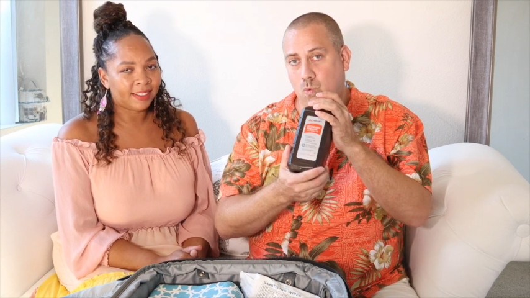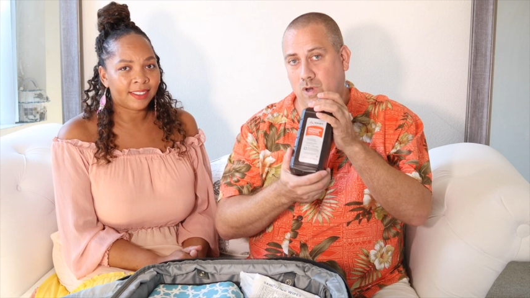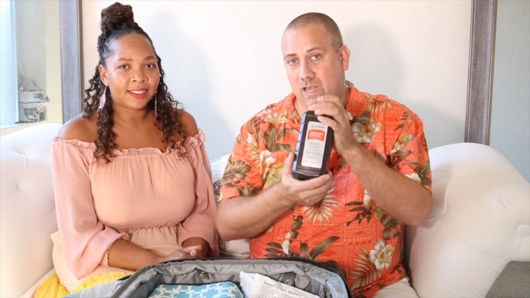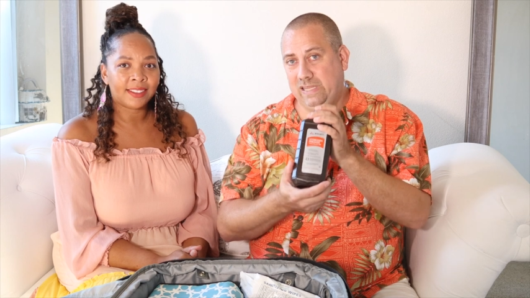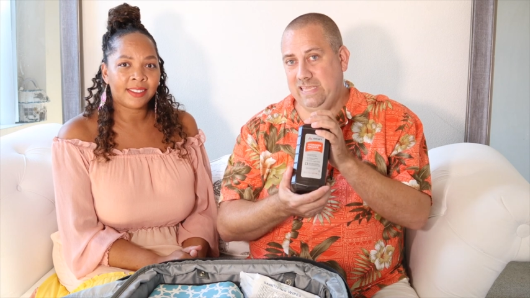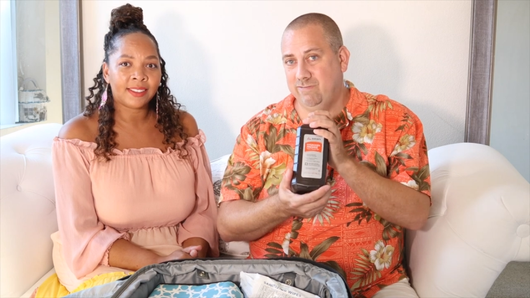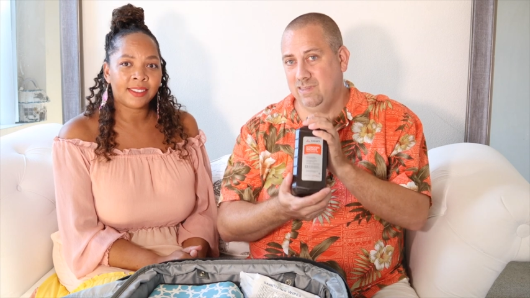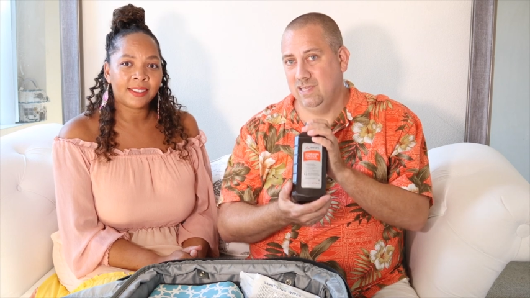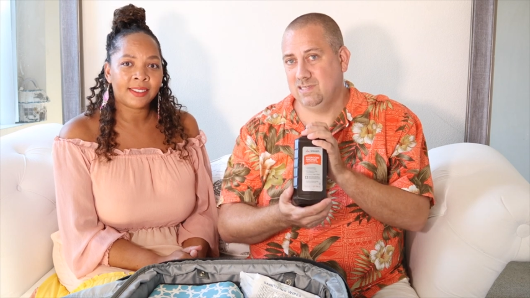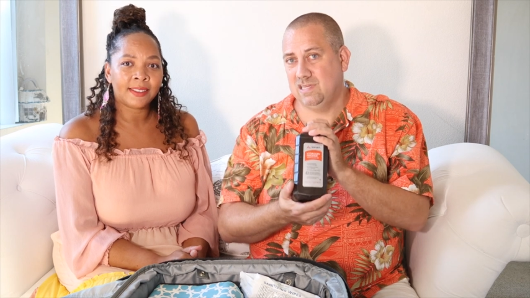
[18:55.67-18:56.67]
Speaker 1: You want to leave
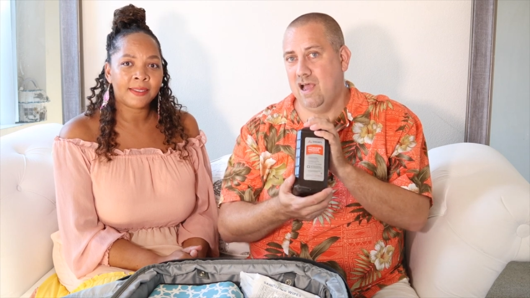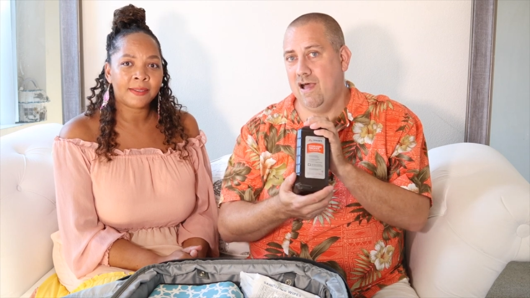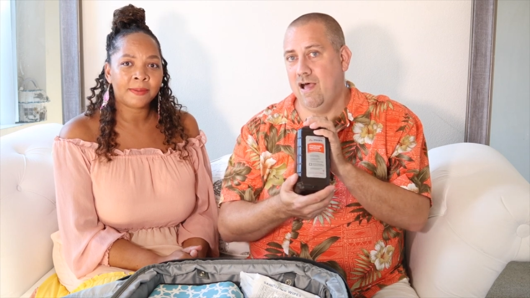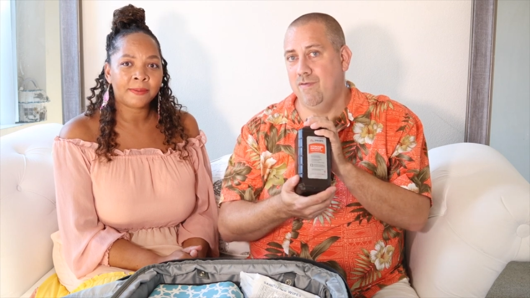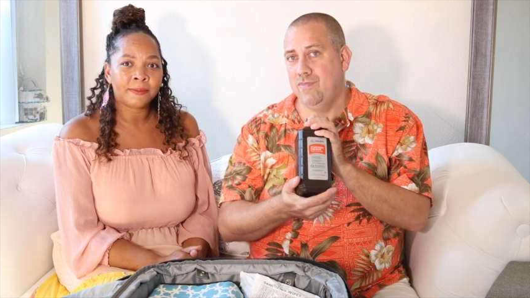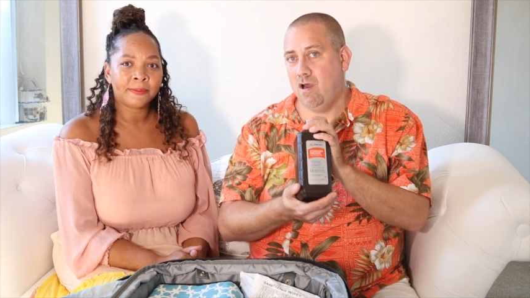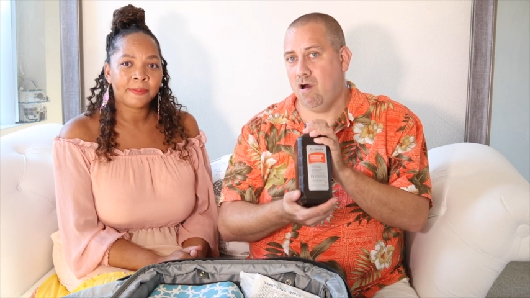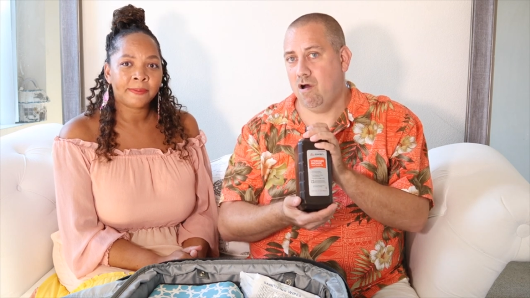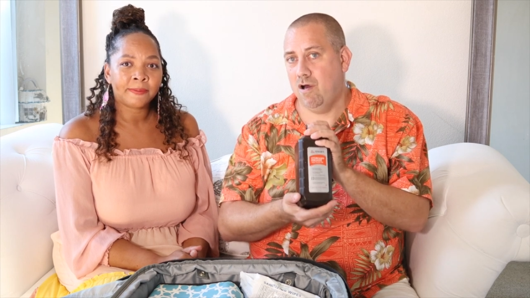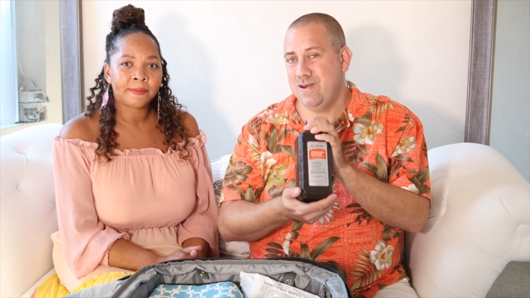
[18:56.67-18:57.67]
this on the
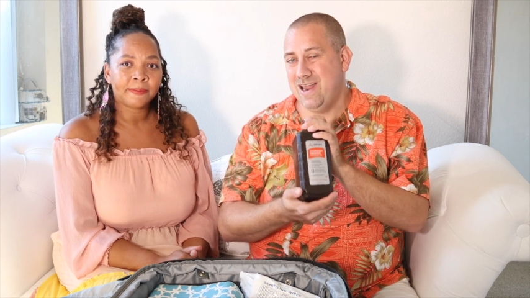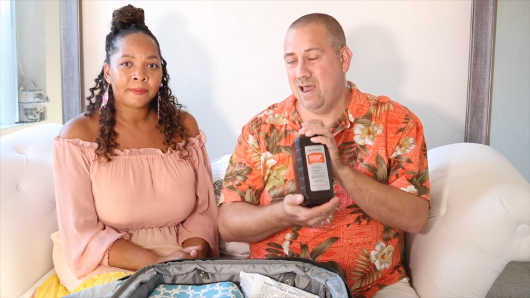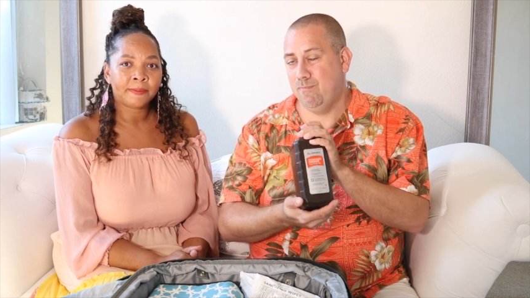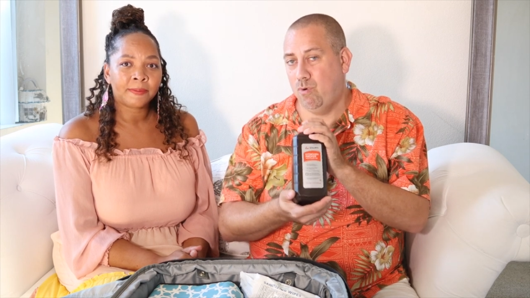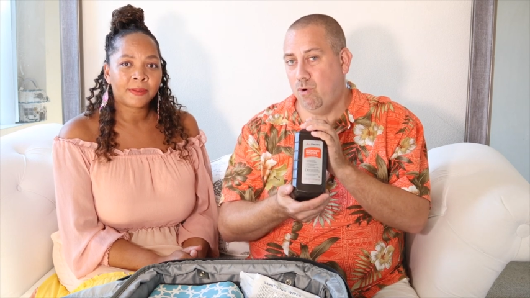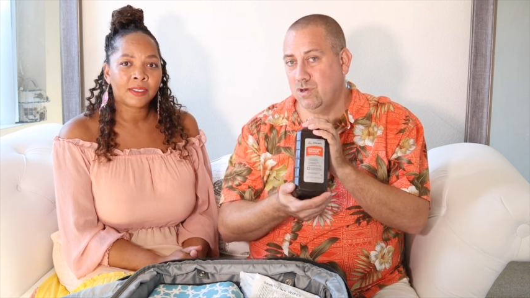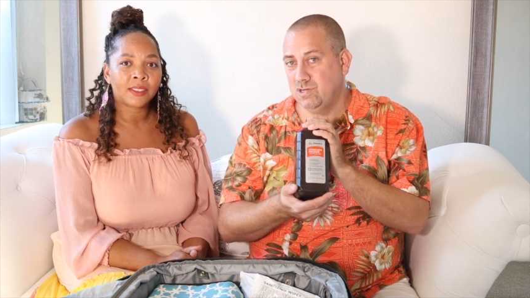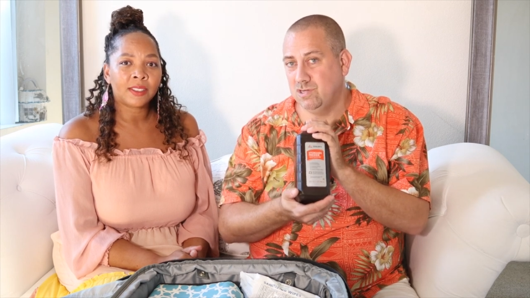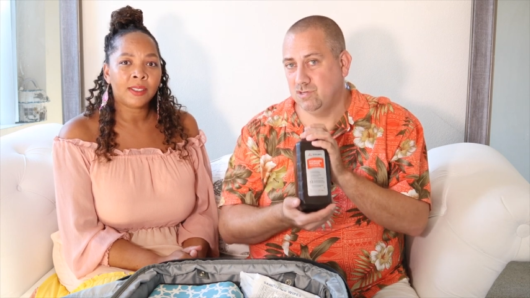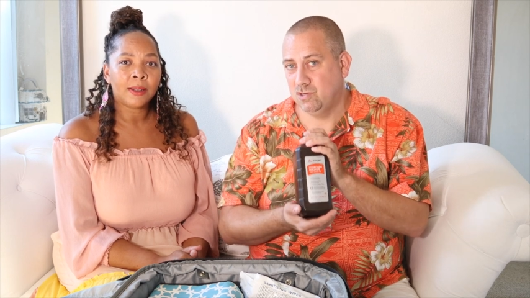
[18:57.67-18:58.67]
hard,
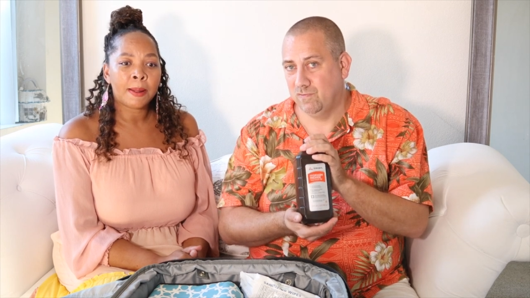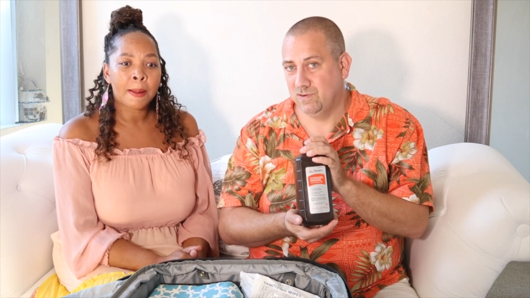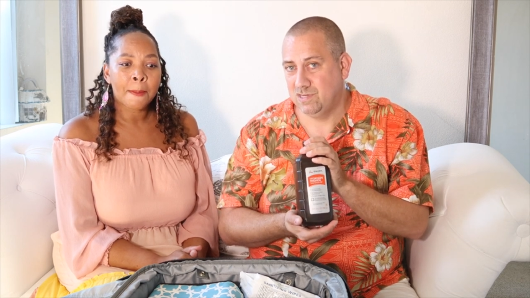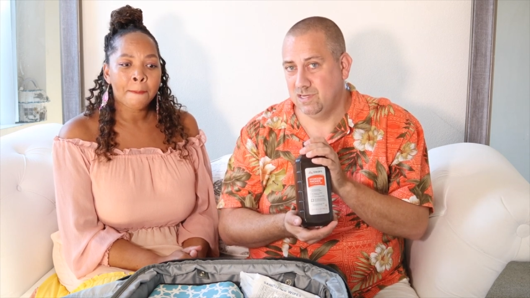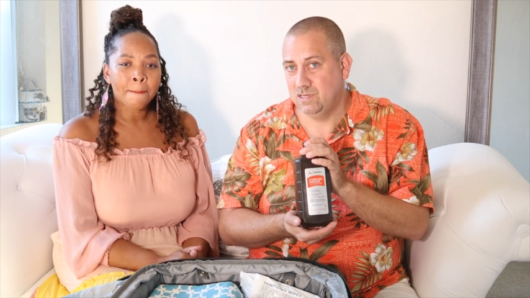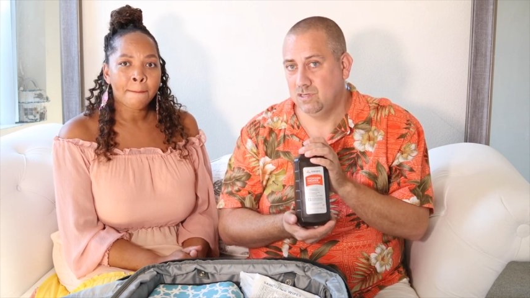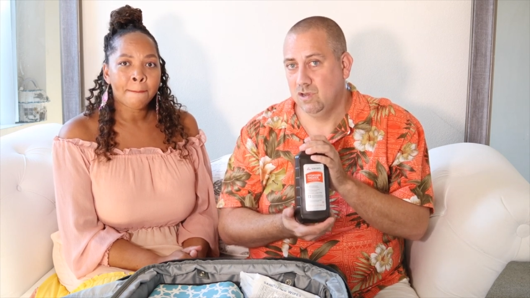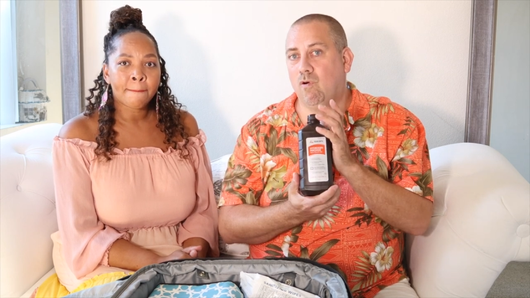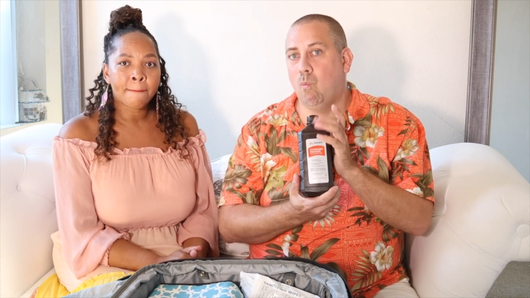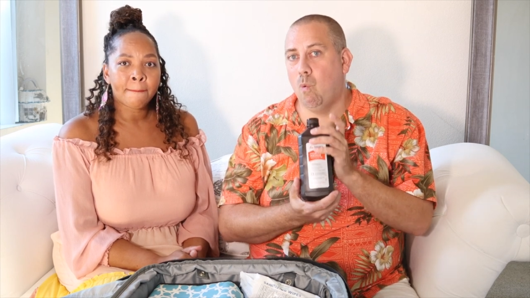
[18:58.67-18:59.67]
non-porous
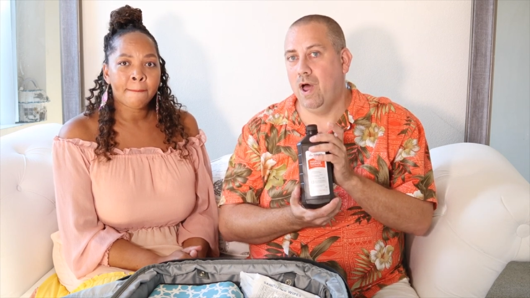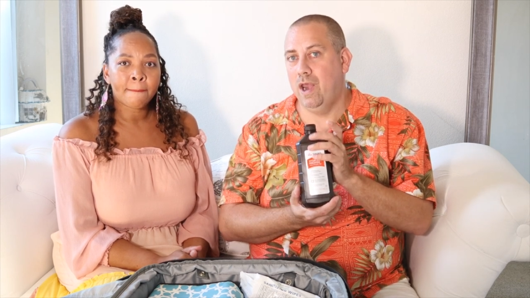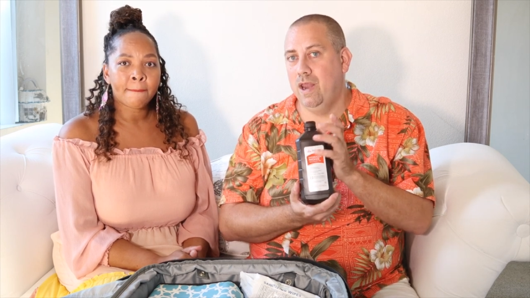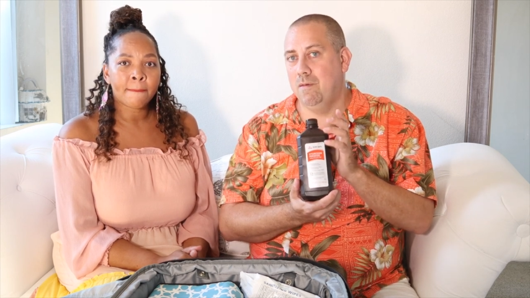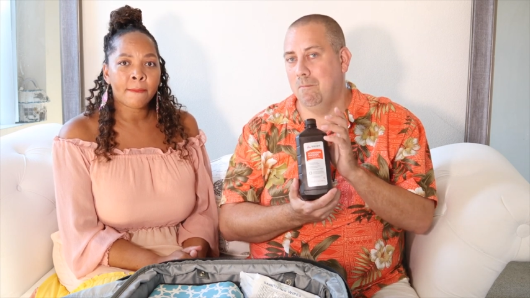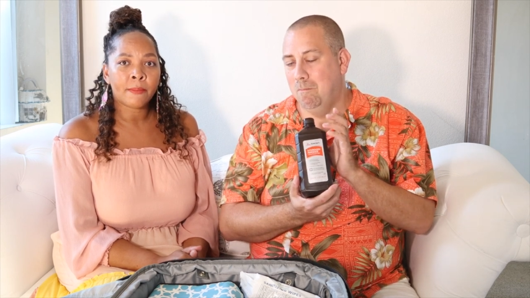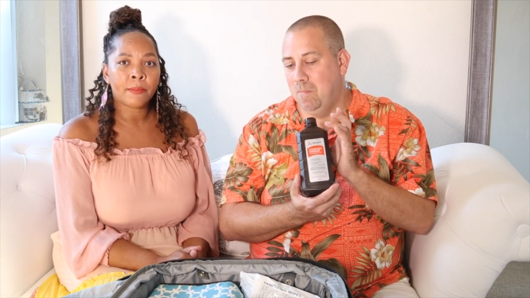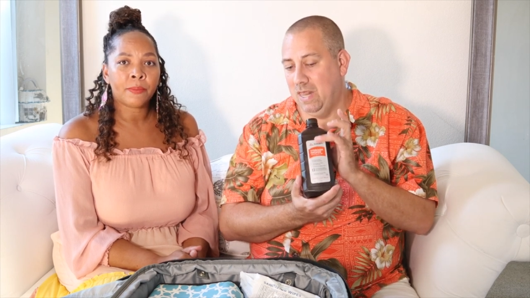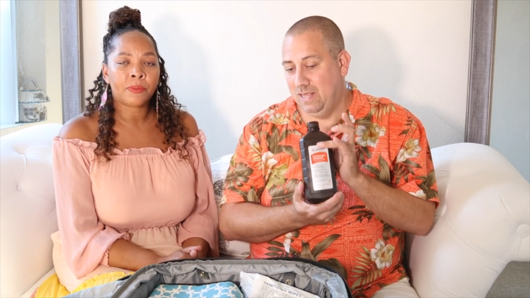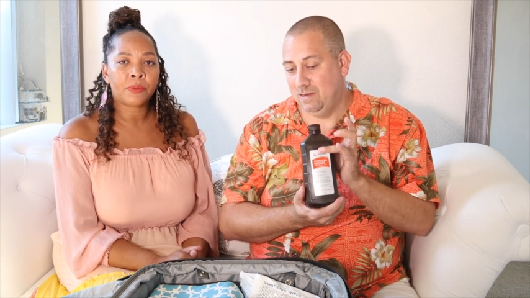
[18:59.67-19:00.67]
surfaces for 1 minute.